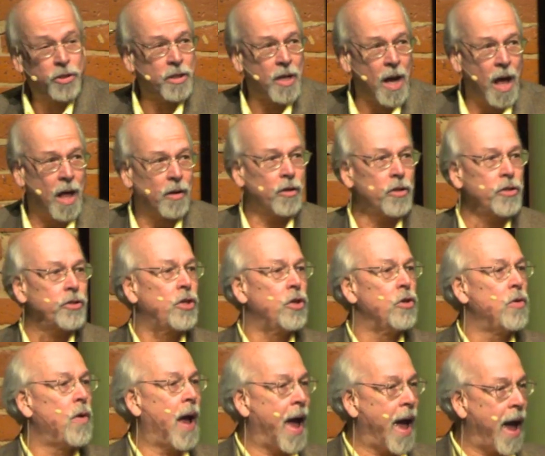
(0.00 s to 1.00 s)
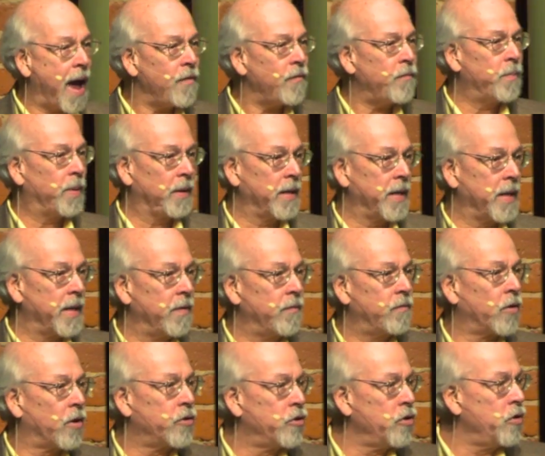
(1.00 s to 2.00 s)
scholars who have
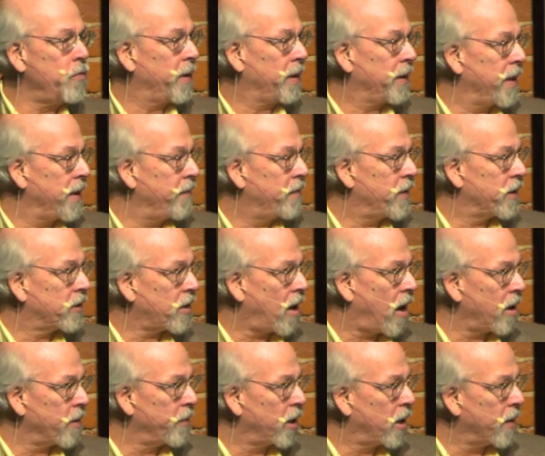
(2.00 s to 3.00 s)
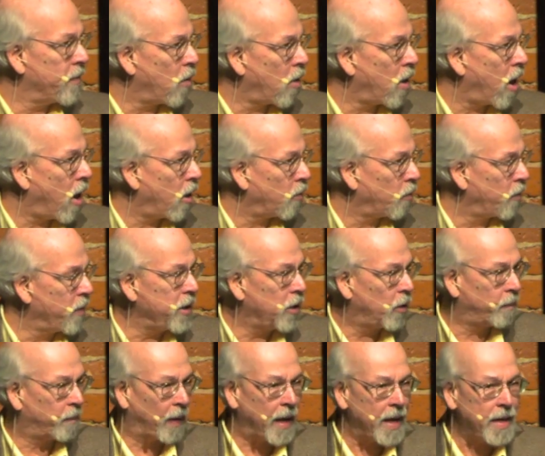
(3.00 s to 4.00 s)
believed or do believe that Sodom and Gomorrah are
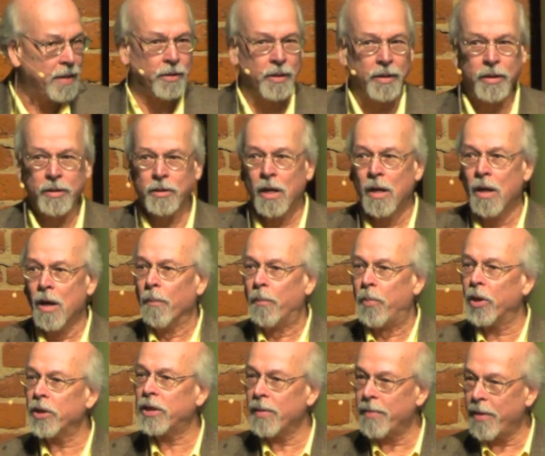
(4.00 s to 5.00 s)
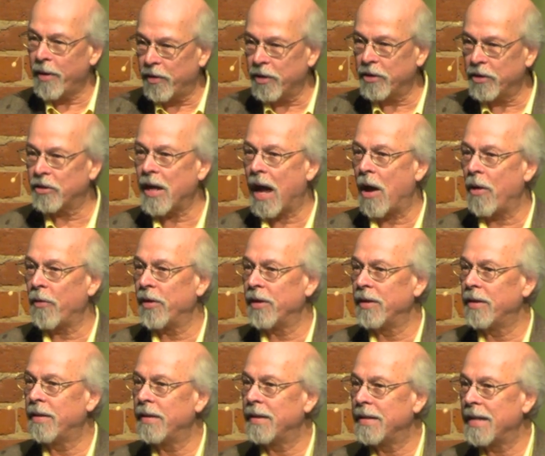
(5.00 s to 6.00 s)
real places put them at the south
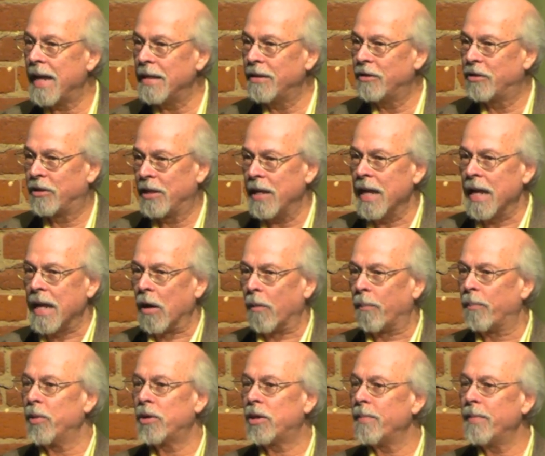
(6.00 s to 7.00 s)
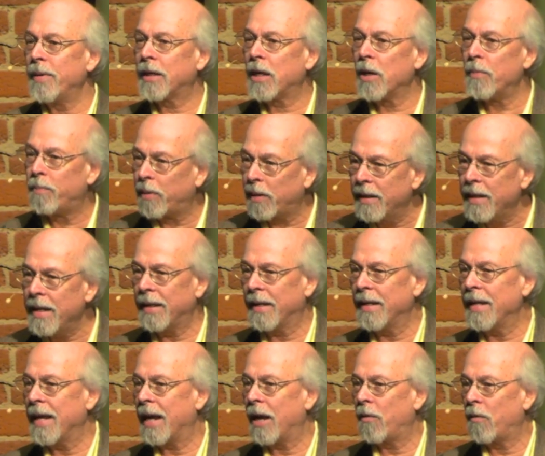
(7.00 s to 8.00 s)
end of the Dead Sea, or put them in a
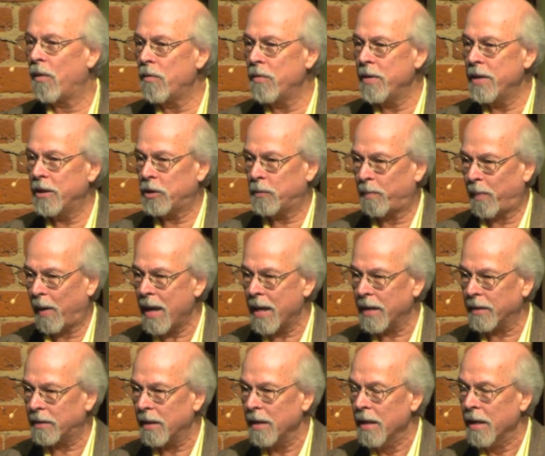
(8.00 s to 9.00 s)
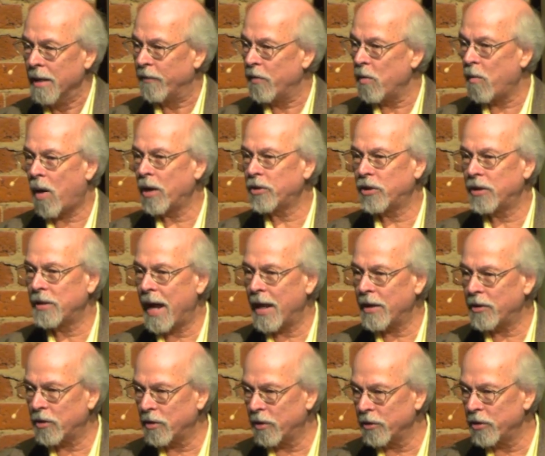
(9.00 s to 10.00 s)
completely erroneous place. If you watch
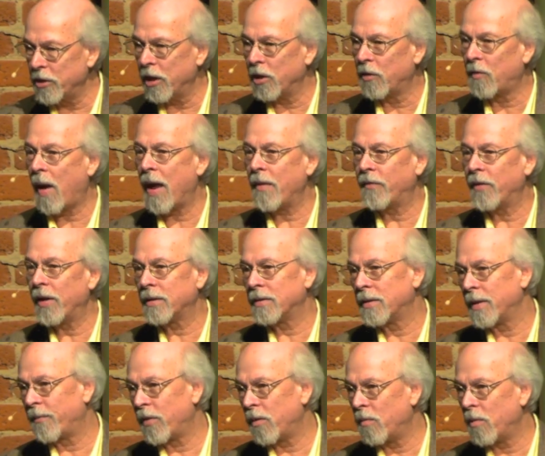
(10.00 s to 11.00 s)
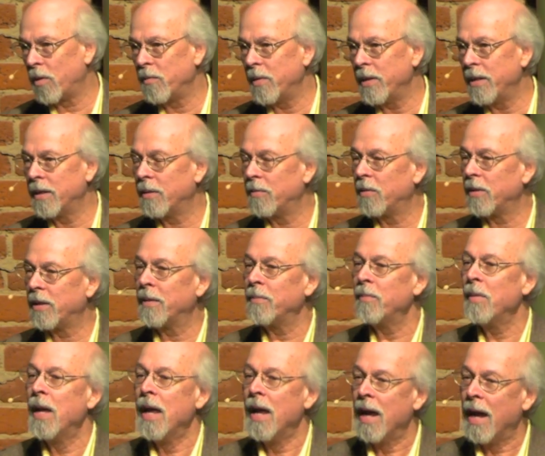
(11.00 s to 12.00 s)
National Geographic, except for the one we did with them,
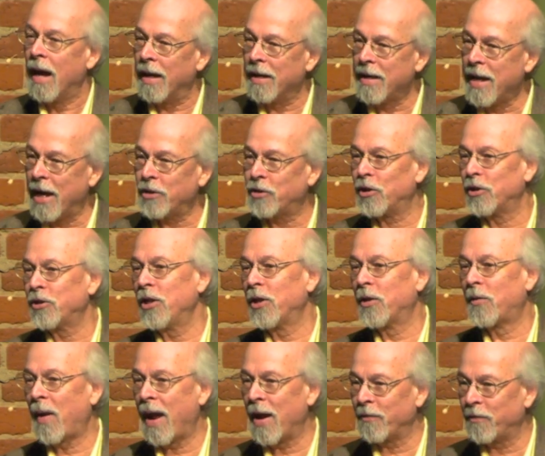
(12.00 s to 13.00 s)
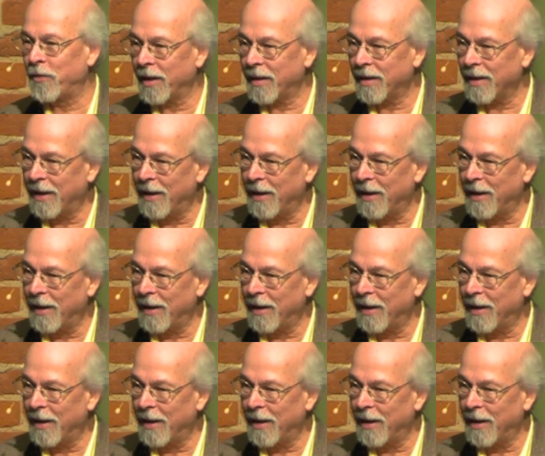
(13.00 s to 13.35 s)
National Geographic,